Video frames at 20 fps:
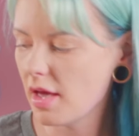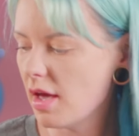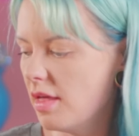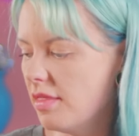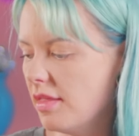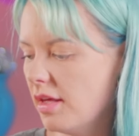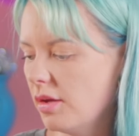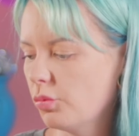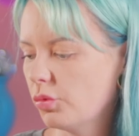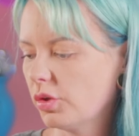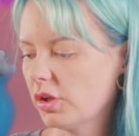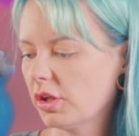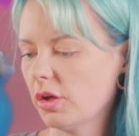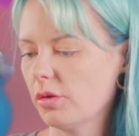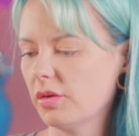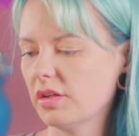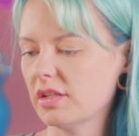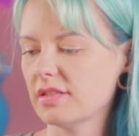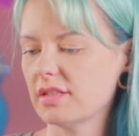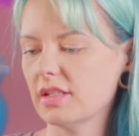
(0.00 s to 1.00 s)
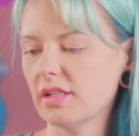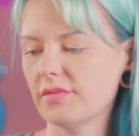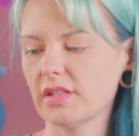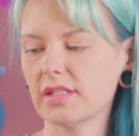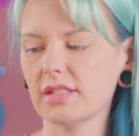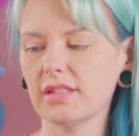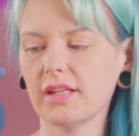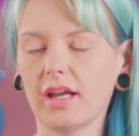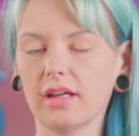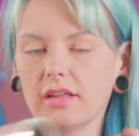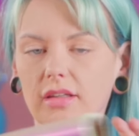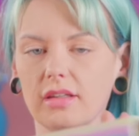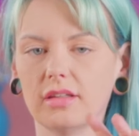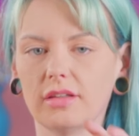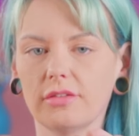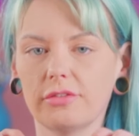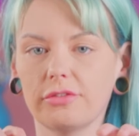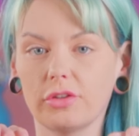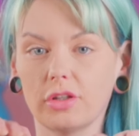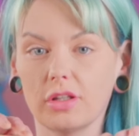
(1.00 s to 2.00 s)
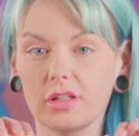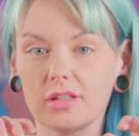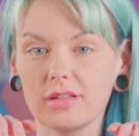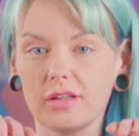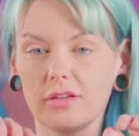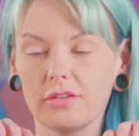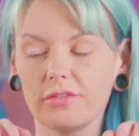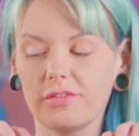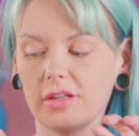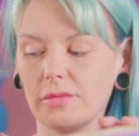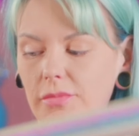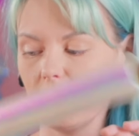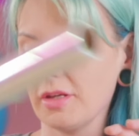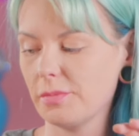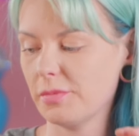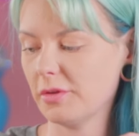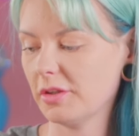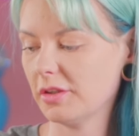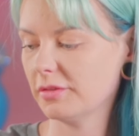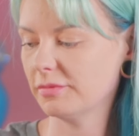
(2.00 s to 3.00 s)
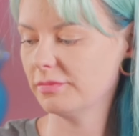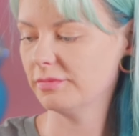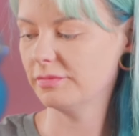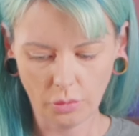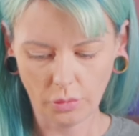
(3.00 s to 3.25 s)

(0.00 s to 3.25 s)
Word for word: and then we're going to see if it's tacky enough for our cellophane paper.